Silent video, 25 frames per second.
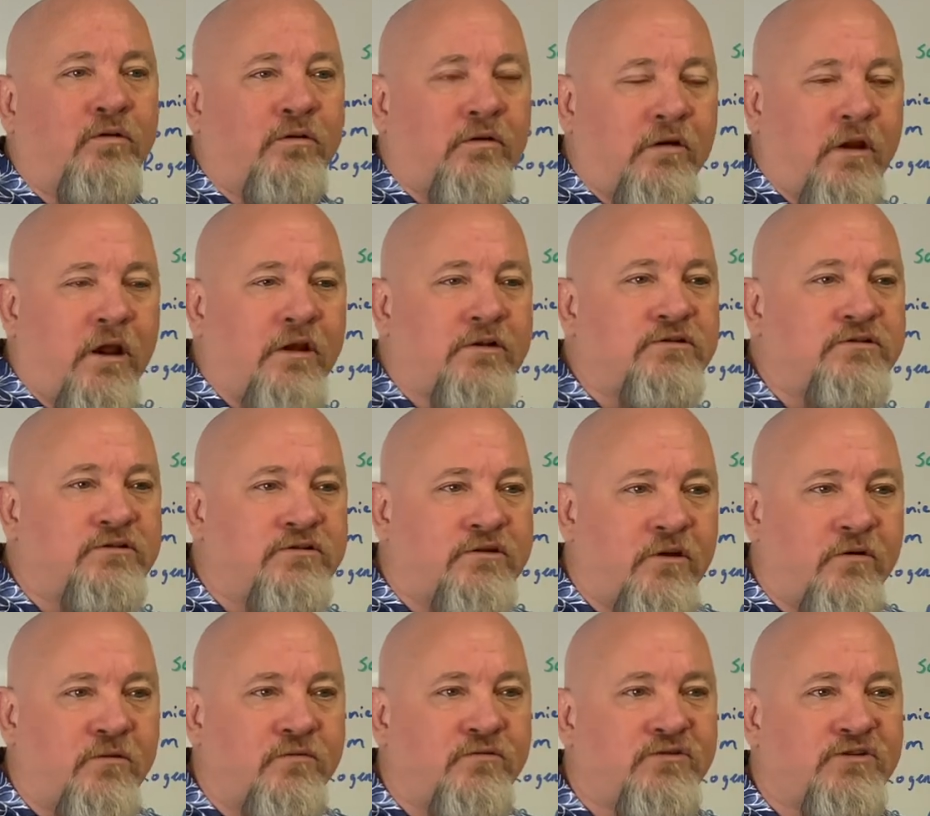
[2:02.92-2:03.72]

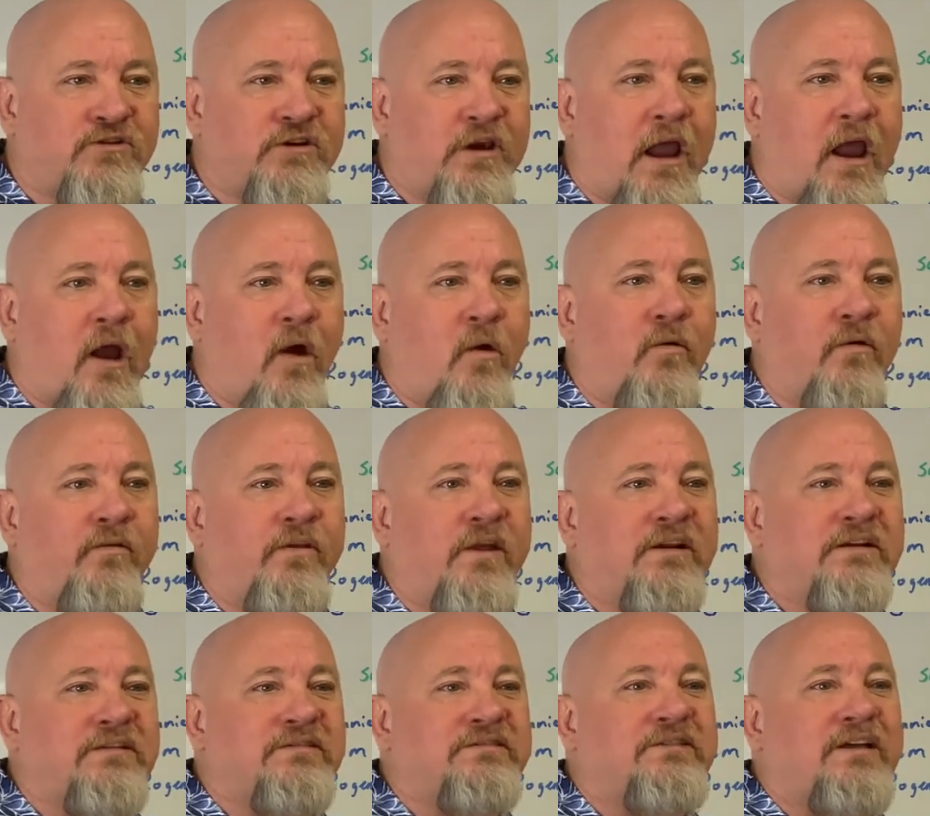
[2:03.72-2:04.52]
Luckstone shower,
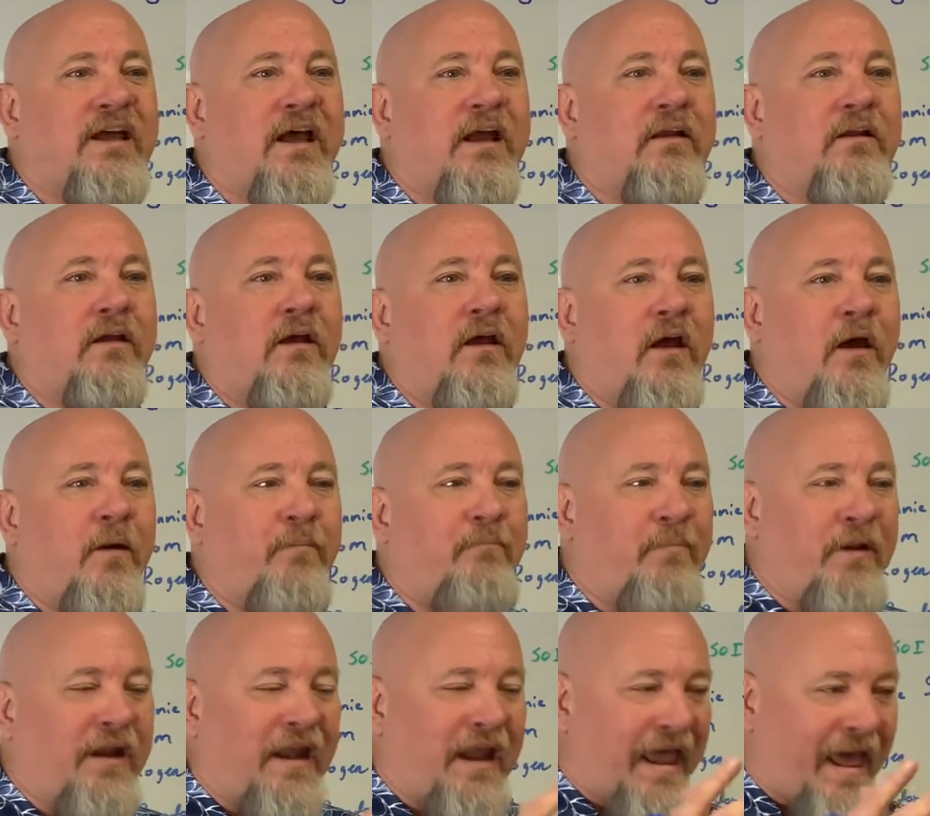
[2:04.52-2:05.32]
that it's not a
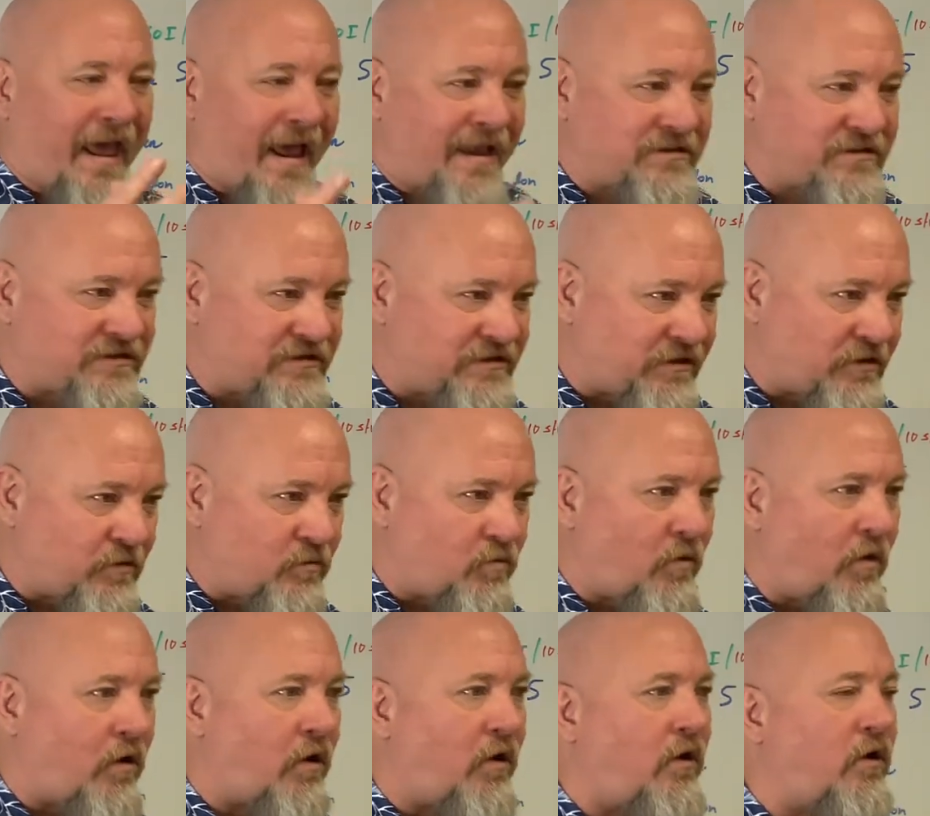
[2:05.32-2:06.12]
plastic
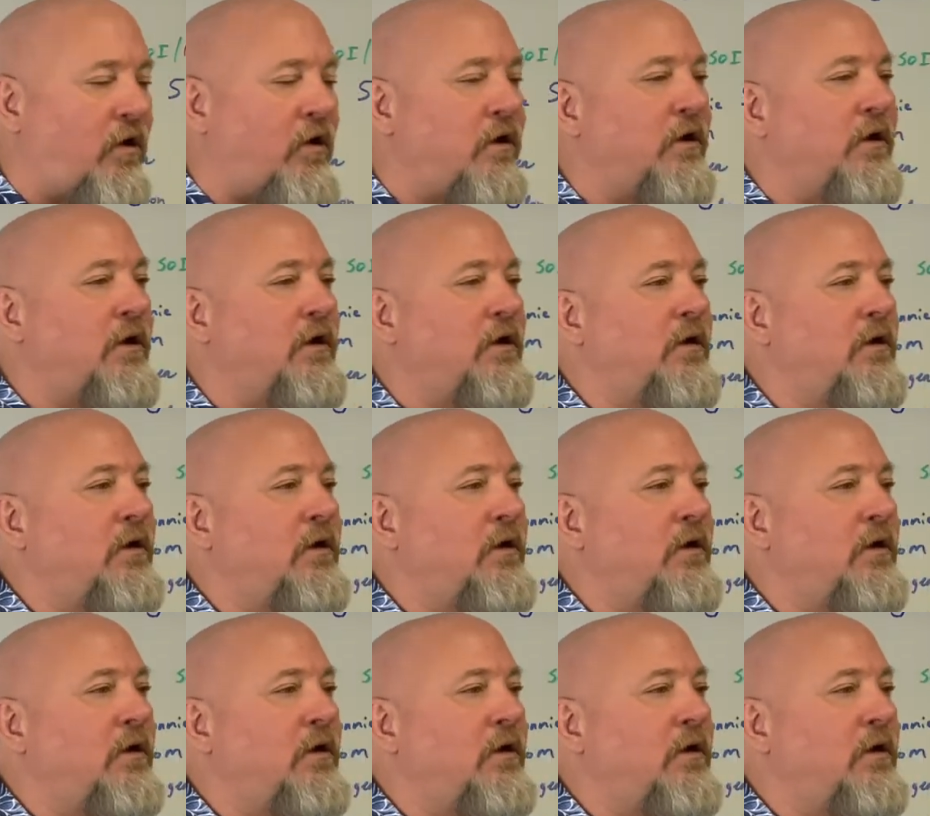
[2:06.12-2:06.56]
wall,